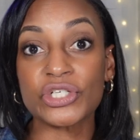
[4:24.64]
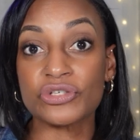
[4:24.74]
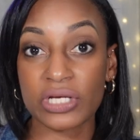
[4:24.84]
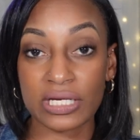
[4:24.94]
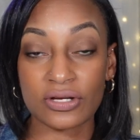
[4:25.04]

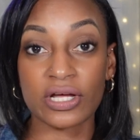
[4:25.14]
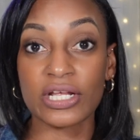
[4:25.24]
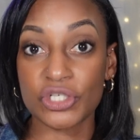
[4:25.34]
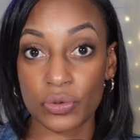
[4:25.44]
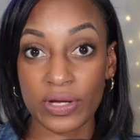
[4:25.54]
you get good
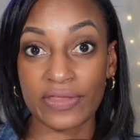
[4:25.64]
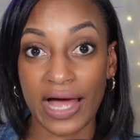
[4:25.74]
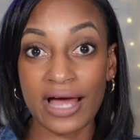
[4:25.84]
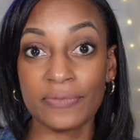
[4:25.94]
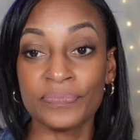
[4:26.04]
at doing
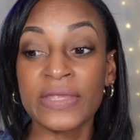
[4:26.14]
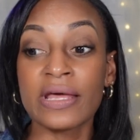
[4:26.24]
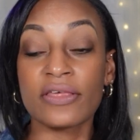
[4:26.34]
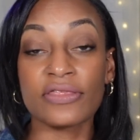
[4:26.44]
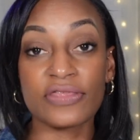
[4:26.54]
that,
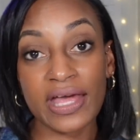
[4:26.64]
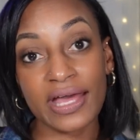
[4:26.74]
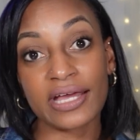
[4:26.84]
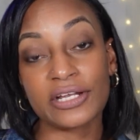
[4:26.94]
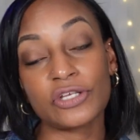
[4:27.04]

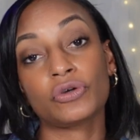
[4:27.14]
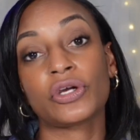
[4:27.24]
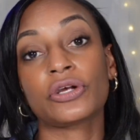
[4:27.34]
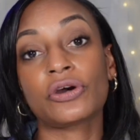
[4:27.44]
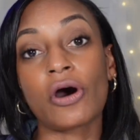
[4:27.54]
then you
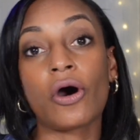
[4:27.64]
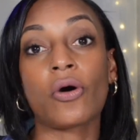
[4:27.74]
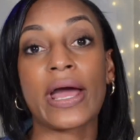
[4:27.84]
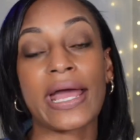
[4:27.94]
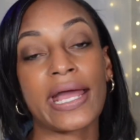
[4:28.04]
can
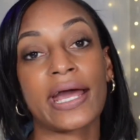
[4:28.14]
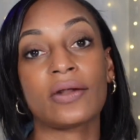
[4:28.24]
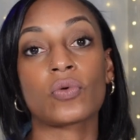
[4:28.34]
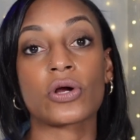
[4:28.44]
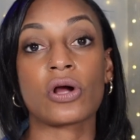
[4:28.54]
go
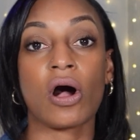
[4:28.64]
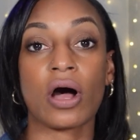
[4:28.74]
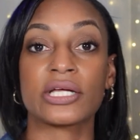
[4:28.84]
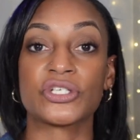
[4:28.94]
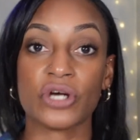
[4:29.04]
and work
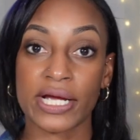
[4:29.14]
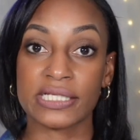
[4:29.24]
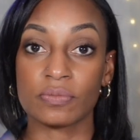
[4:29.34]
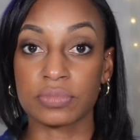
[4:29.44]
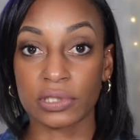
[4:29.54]
on trying
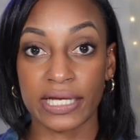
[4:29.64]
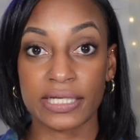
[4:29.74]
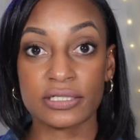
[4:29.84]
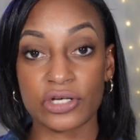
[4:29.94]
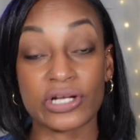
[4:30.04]
to
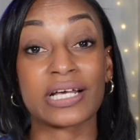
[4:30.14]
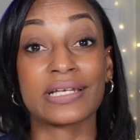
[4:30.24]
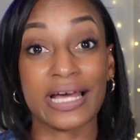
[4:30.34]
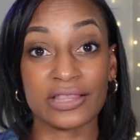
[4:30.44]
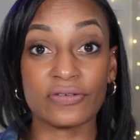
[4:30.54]

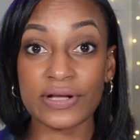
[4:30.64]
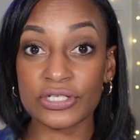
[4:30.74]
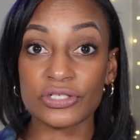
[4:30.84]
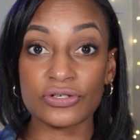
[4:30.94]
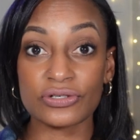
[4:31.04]
connect the
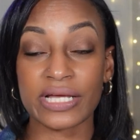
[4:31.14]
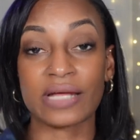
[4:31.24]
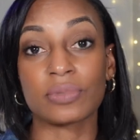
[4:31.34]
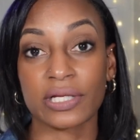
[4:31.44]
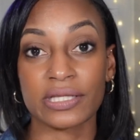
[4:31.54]
registers
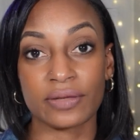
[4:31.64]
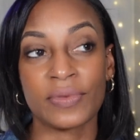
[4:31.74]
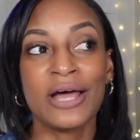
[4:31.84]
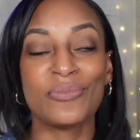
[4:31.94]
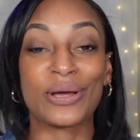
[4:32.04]
and blend them.
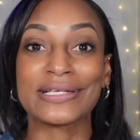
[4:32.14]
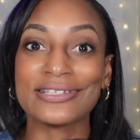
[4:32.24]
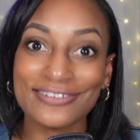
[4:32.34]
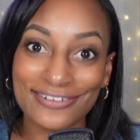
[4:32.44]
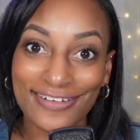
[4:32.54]
Because a
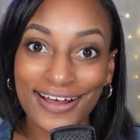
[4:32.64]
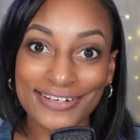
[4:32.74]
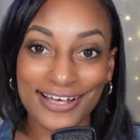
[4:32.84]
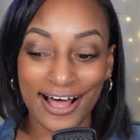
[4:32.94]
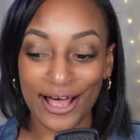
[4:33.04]
lot of
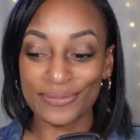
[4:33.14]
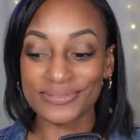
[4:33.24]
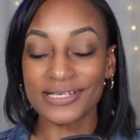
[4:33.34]
times